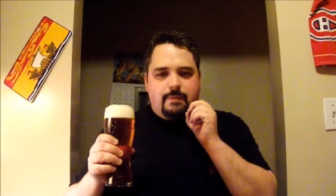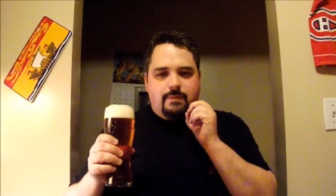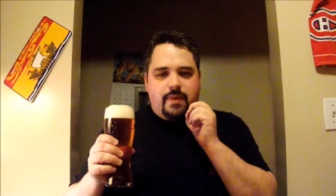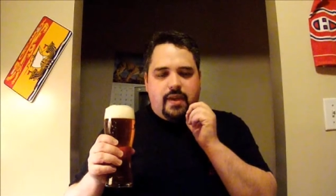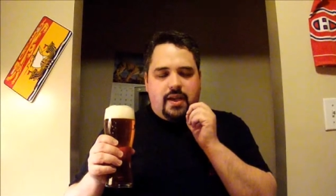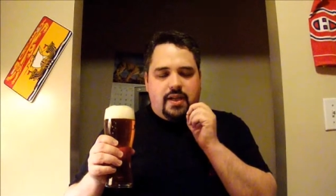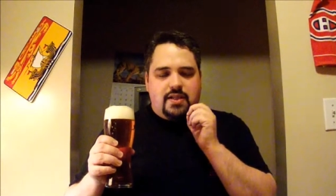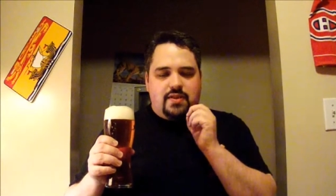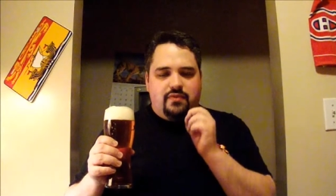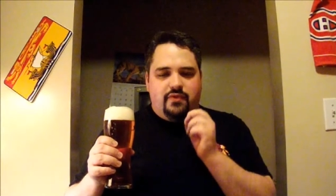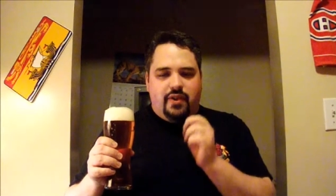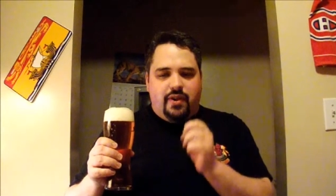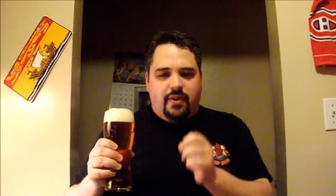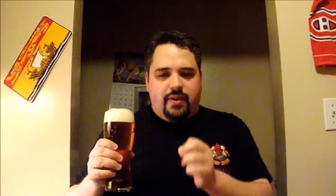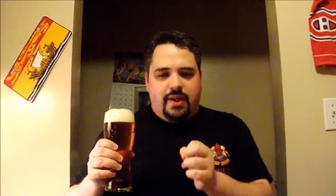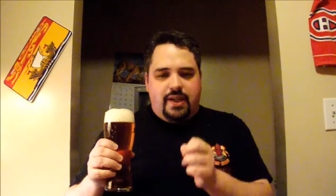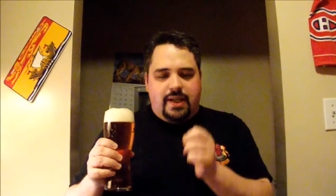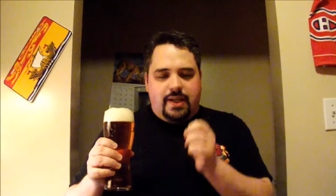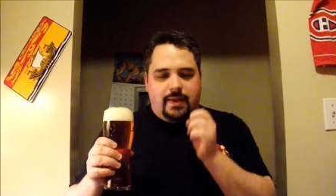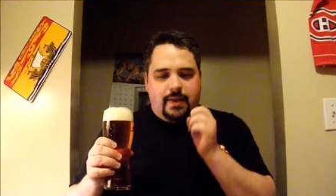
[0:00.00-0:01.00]

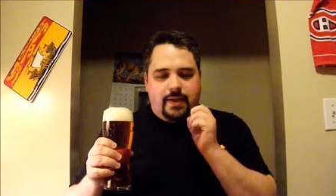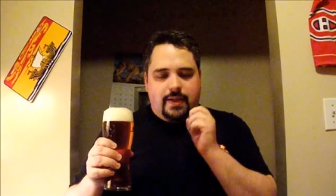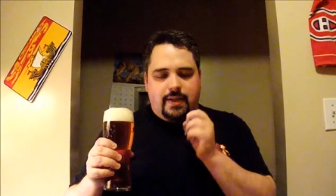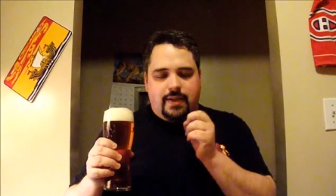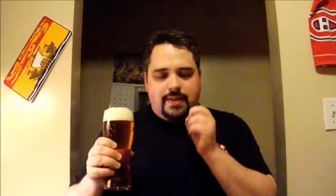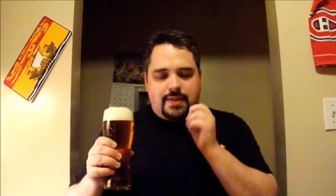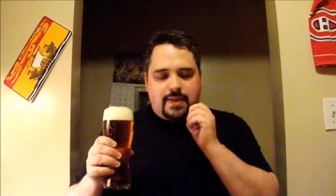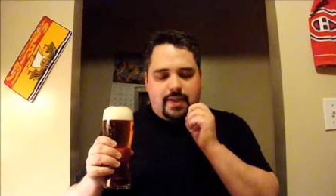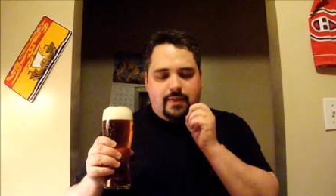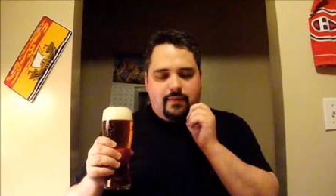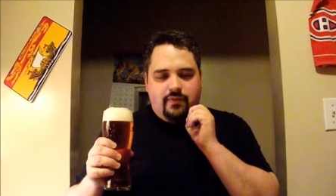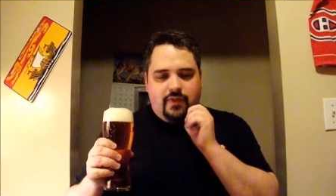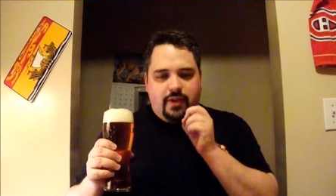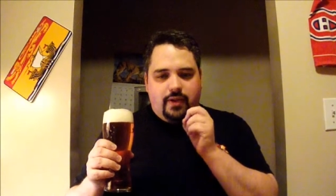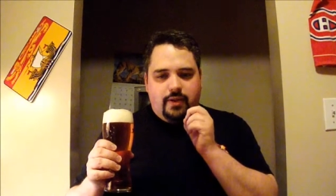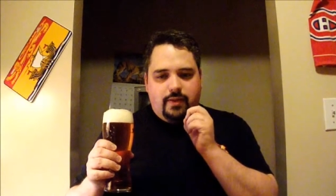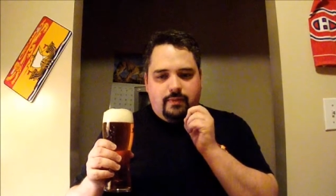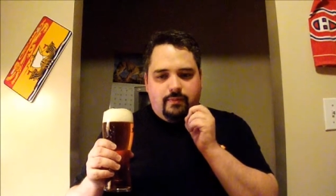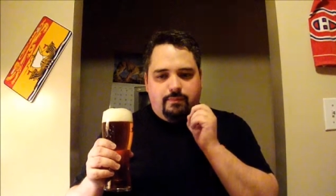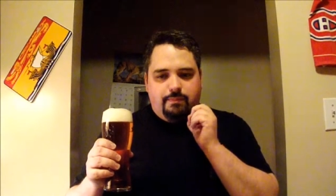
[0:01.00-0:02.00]
got a
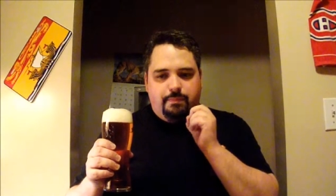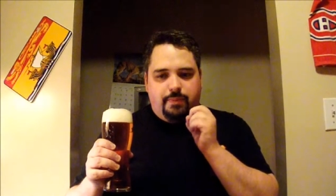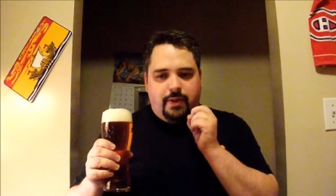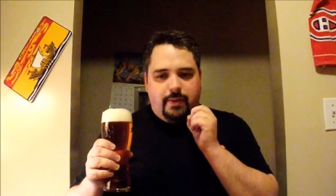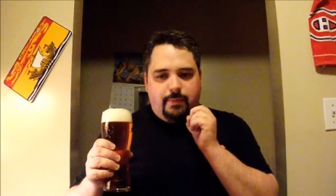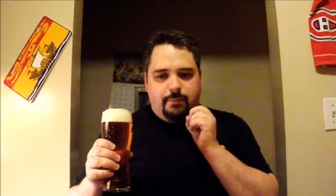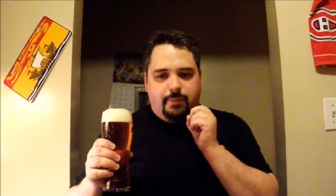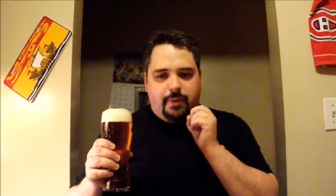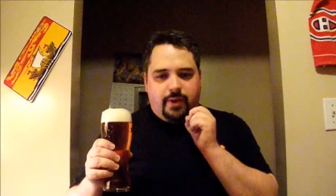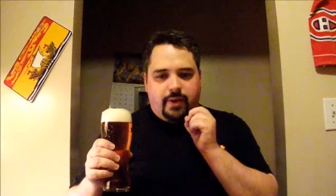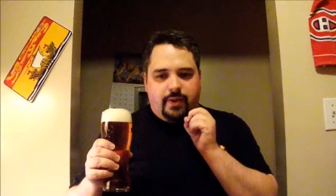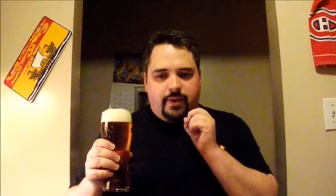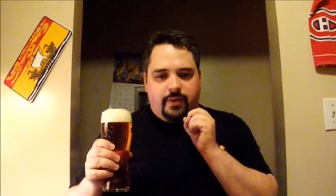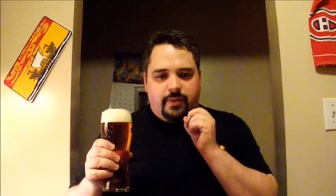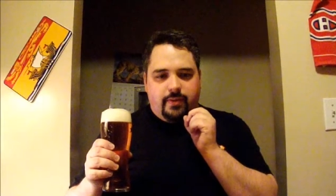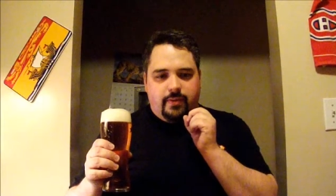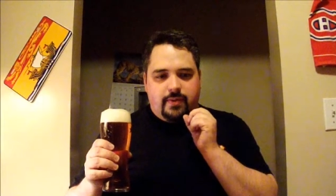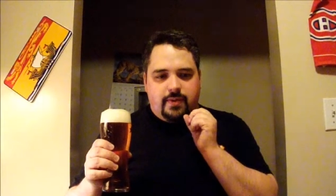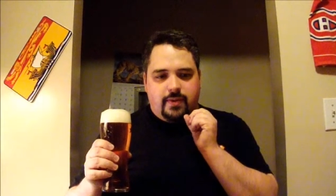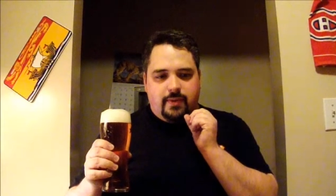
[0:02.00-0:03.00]
very big butter
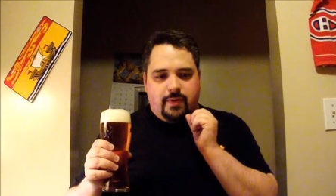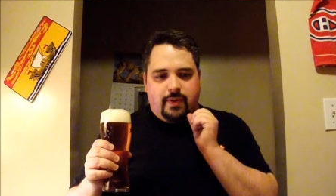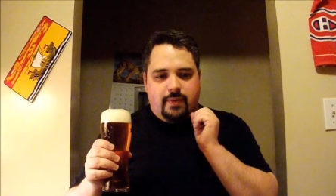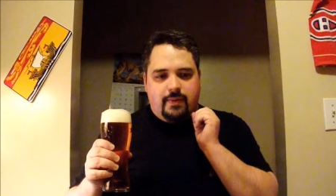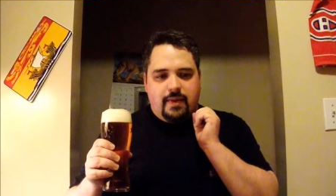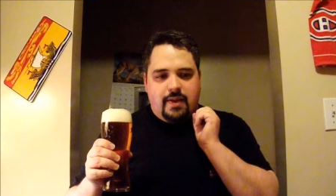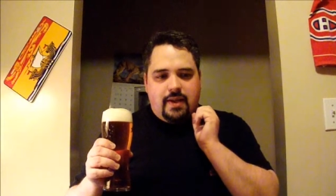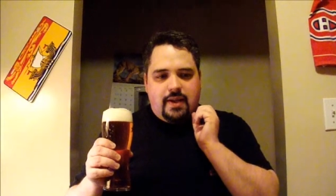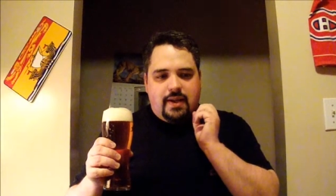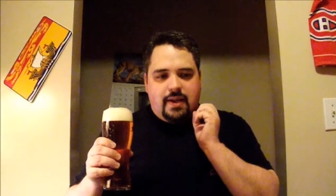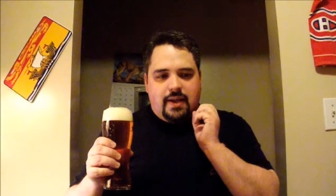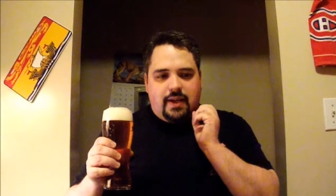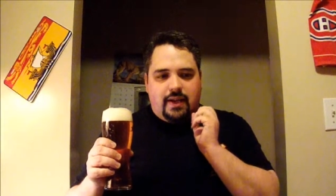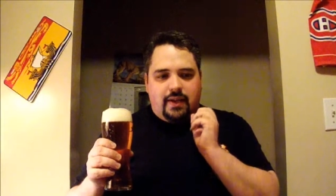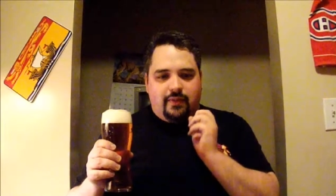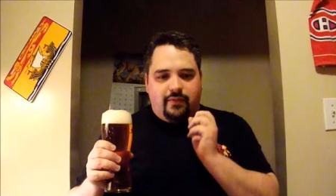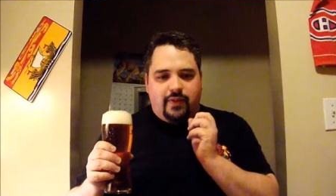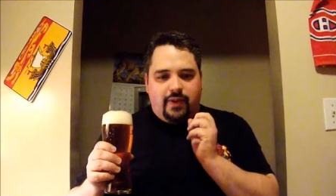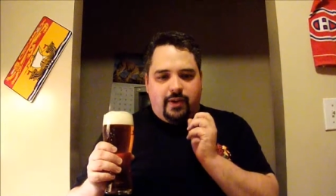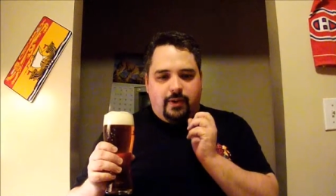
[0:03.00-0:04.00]
note to it and a
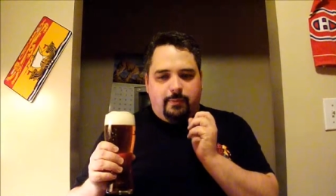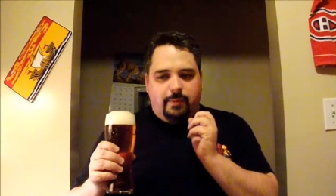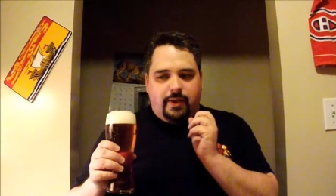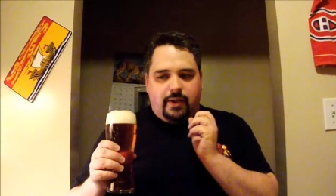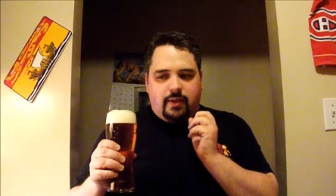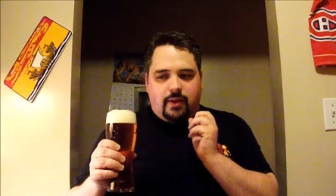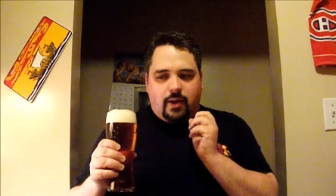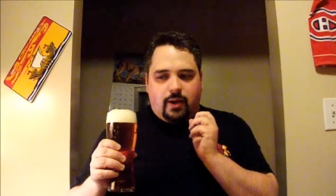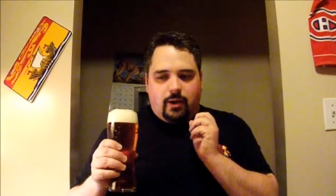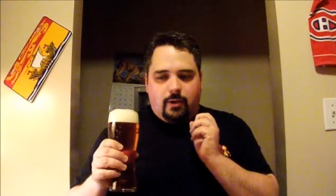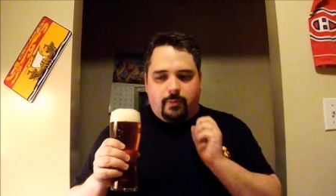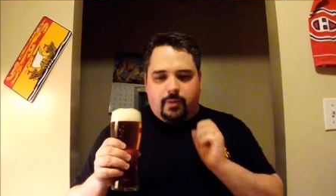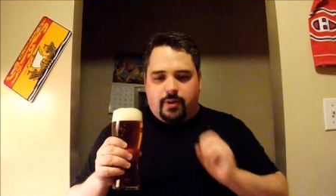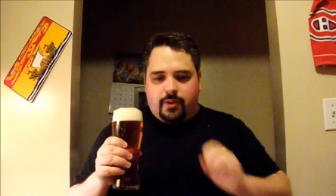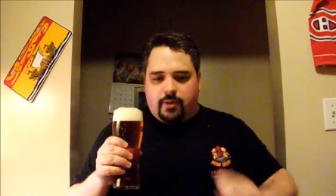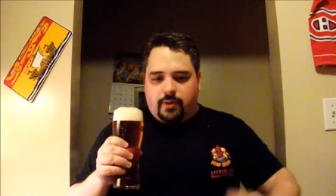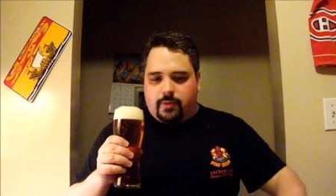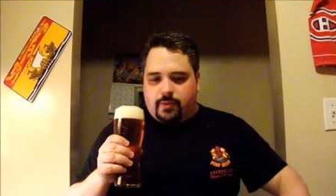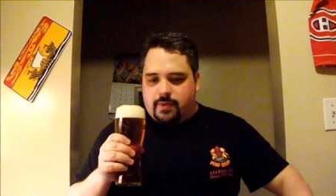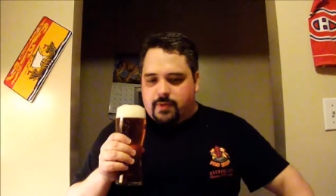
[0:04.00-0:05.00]
very big caramel
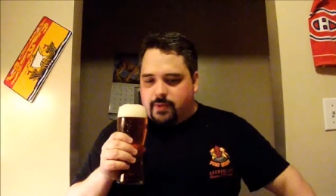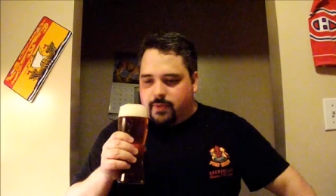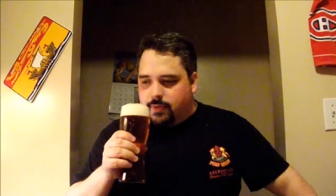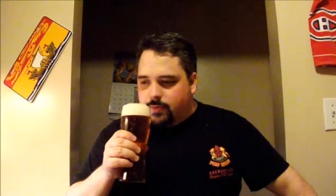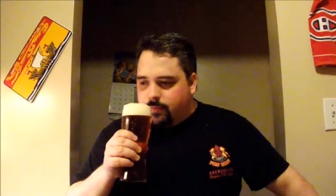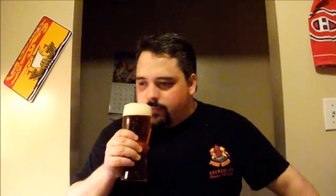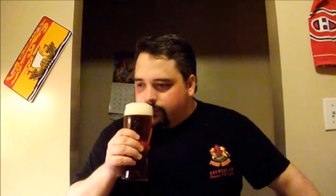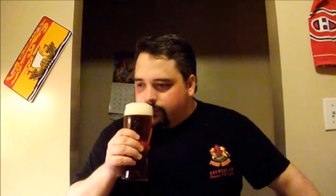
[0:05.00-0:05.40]
note to it.